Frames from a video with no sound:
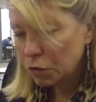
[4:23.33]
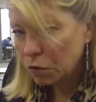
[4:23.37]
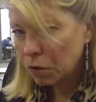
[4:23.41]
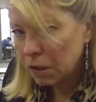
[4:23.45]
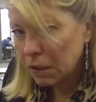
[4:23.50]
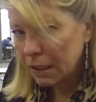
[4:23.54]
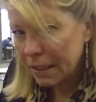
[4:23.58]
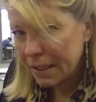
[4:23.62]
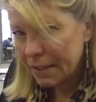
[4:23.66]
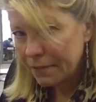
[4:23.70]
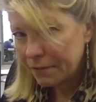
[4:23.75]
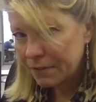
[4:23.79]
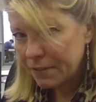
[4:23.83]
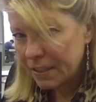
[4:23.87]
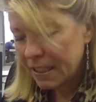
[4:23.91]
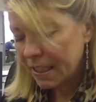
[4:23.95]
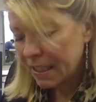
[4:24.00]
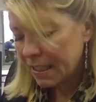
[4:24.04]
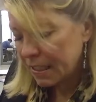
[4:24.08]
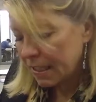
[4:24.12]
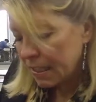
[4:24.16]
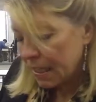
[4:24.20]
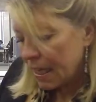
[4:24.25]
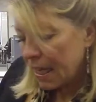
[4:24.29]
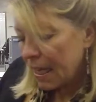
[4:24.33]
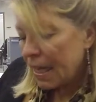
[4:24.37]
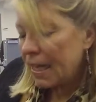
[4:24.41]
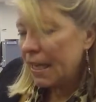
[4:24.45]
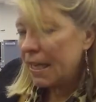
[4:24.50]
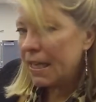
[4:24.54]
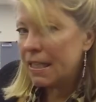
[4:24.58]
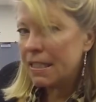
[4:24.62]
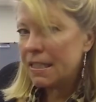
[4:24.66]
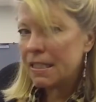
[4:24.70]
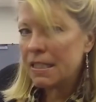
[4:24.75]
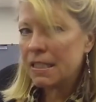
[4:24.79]
lift it,
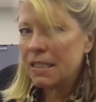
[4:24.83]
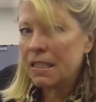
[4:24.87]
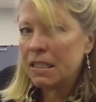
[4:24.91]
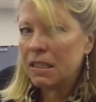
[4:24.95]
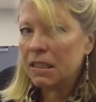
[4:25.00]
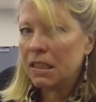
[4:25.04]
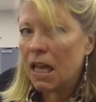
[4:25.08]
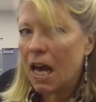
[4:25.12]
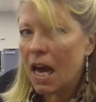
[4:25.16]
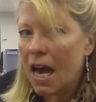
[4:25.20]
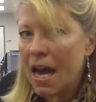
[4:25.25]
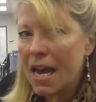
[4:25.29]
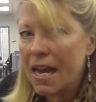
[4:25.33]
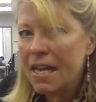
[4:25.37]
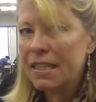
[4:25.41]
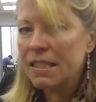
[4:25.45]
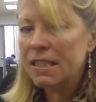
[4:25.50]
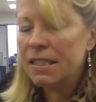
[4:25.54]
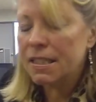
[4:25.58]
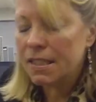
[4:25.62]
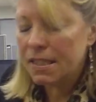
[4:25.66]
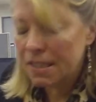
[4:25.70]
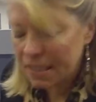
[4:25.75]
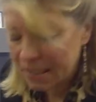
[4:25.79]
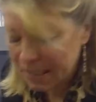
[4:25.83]
it slides the